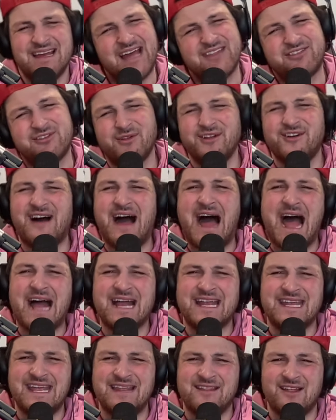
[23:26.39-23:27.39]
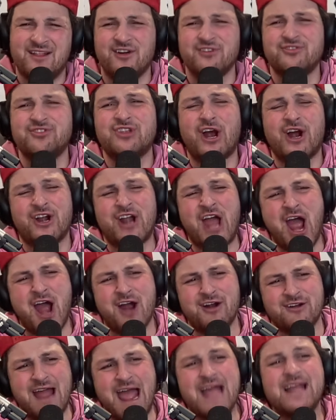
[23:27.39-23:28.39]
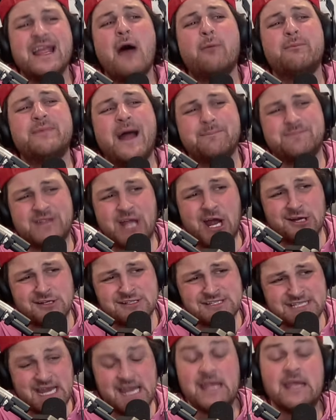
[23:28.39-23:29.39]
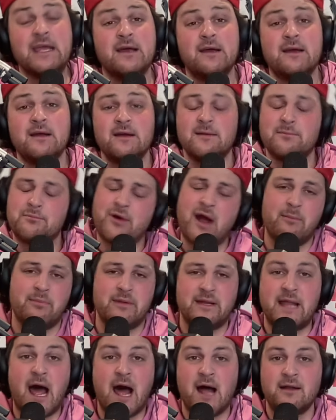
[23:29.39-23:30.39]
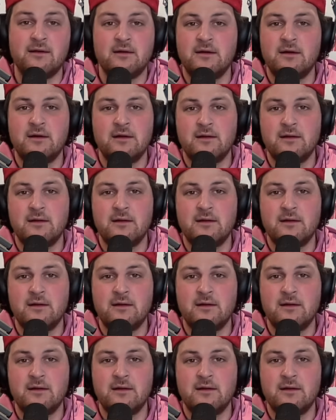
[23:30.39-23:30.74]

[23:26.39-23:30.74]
I threw a little hockey in there. A little Turner. Hey, yep, Turnsy. Probably not.